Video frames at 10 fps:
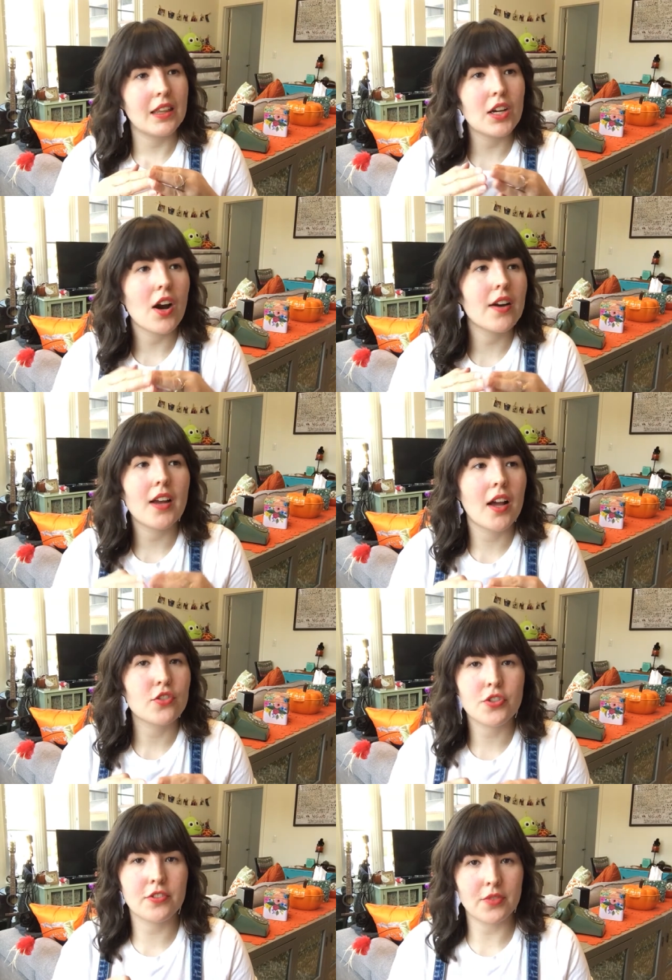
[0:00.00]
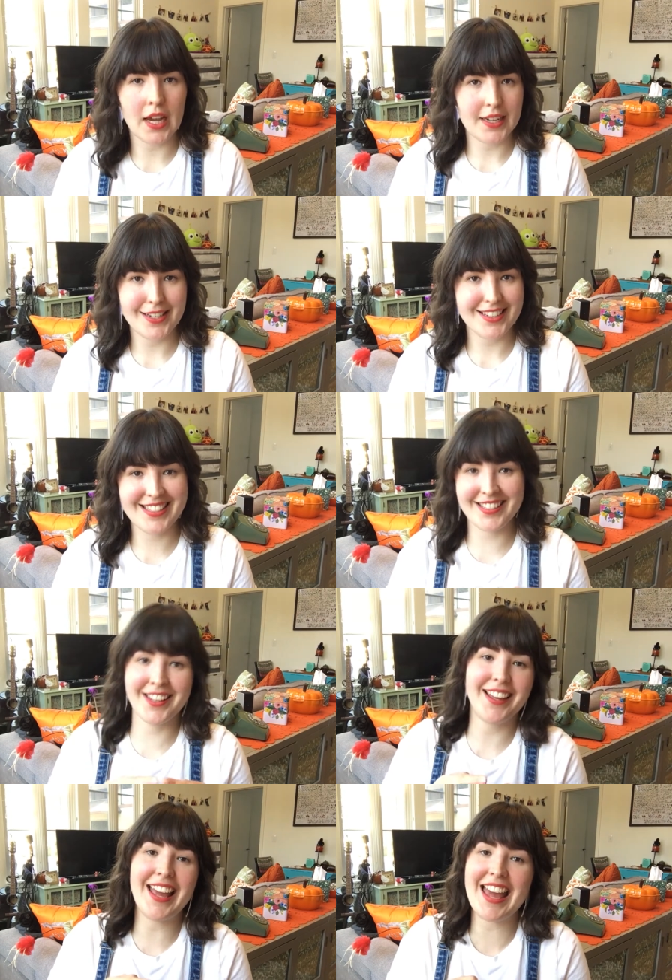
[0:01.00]
there are not true 90s
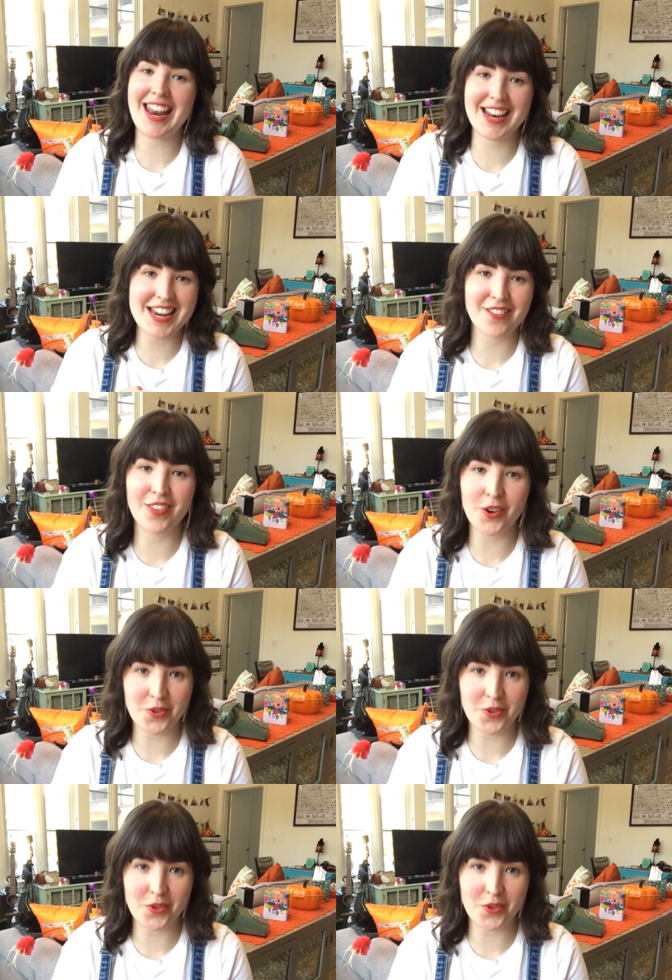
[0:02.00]
at any of the